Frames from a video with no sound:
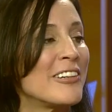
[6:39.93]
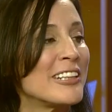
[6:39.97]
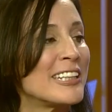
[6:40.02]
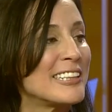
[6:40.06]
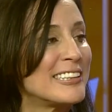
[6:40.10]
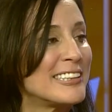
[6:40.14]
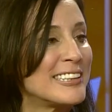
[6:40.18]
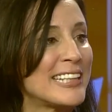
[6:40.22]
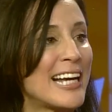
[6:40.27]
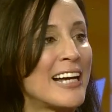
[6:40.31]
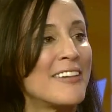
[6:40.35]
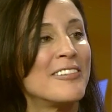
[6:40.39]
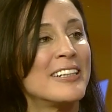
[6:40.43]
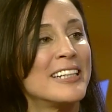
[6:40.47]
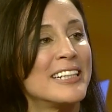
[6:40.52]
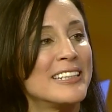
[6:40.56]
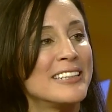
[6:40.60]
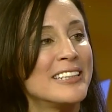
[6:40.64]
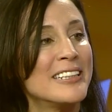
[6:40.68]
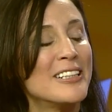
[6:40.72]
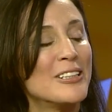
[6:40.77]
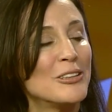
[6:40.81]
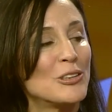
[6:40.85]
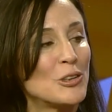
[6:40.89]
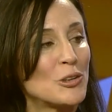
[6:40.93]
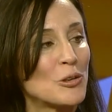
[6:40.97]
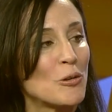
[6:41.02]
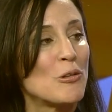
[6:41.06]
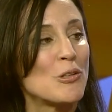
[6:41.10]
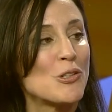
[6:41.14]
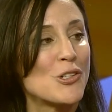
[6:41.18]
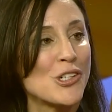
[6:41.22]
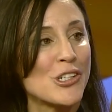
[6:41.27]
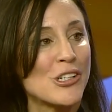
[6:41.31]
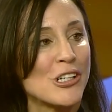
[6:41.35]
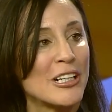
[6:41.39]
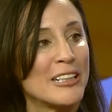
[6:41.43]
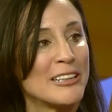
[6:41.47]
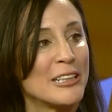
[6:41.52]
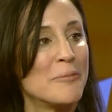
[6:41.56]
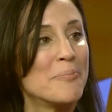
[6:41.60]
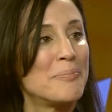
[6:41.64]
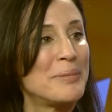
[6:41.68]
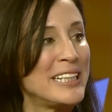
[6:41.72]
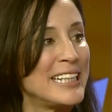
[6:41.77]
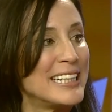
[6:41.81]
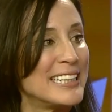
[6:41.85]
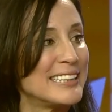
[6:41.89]
okay. for the seven soldier
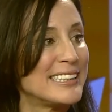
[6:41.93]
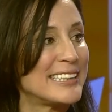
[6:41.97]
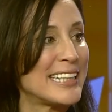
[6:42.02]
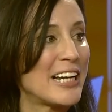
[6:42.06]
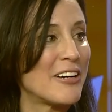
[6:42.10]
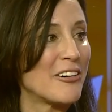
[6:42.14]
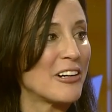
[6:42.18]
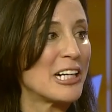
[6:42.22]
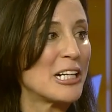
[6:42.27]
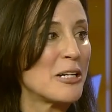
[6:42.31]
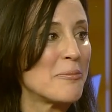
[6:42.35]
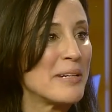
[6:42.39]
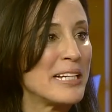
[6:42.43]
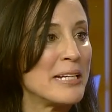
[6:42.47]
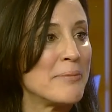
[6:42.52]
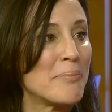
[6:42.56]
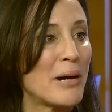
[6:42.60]
Olympians that are going to be